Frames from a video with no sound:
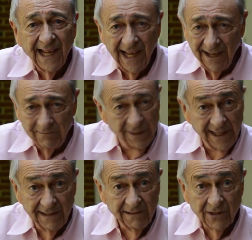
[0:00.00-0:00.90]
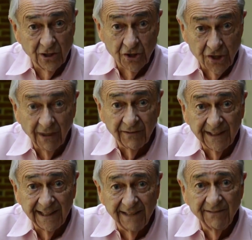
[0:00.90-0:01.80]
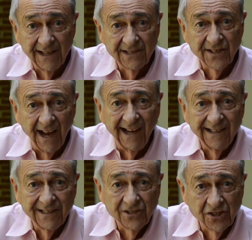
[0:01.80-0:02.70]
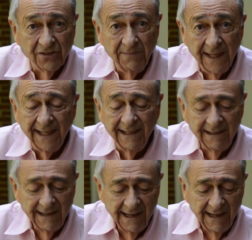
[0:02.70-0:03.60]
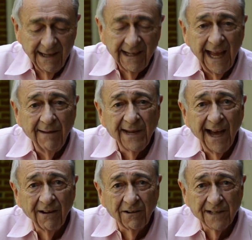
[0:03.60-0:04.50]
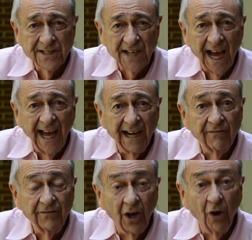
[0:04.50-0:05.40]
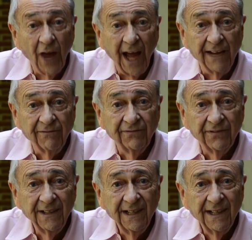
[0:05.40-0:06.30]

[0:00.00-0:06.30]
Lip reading: and being conservative, as scientists should be, came down on the side of no life.